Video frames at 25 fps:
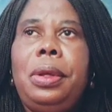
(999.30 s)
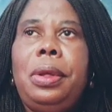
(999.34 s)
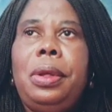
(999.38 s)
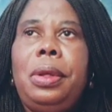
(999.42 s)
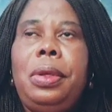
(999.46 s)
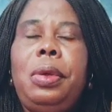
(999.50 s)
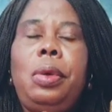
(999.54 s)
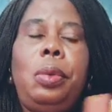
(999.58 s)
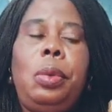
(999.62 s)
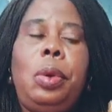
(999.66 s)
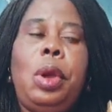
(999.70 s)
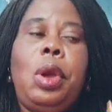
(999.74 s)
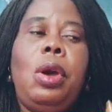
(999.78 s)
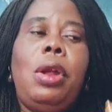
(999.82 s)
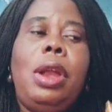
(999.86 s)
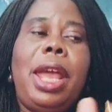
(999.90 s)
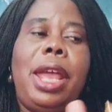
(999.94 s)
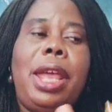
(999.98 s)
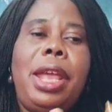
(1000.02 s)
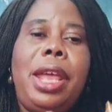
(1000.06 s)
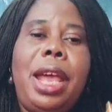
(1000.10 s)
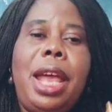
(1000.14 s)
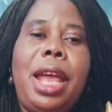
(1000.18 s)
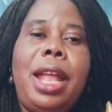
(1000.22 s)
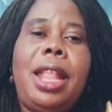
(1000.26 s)
you will
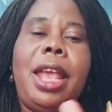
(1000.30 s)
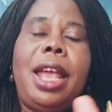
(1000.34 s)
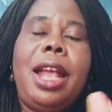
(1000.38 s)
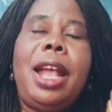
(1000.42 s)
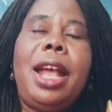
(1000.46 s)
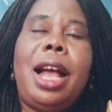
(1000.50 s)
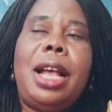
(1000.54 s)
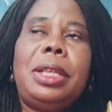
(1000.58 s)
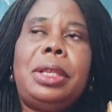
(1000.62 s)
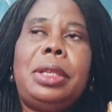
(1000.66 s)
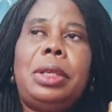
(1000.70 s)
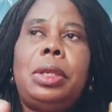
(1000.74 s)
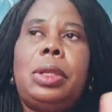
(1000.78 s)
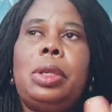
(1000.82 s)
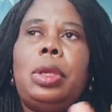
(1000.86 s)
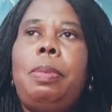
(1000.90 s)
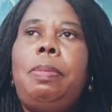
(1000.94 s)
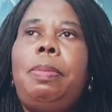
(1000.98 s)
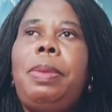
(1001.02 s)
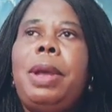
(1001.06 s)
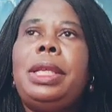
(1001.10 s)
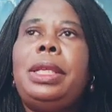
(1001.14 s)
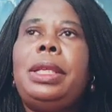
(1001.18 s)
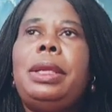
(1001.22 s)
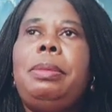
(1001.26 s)
only hear they catch so
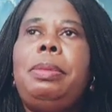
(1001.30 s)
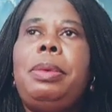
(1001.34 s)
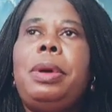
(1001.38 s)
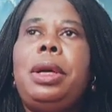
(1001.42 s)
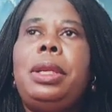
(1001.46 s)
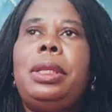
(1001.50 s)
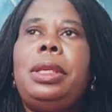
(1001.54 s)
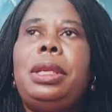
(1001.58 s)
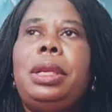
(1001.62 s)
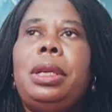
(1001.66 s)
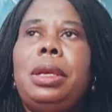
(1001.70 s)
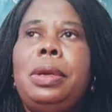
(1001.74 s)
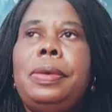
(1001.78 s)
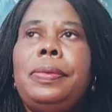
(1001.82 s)
person, but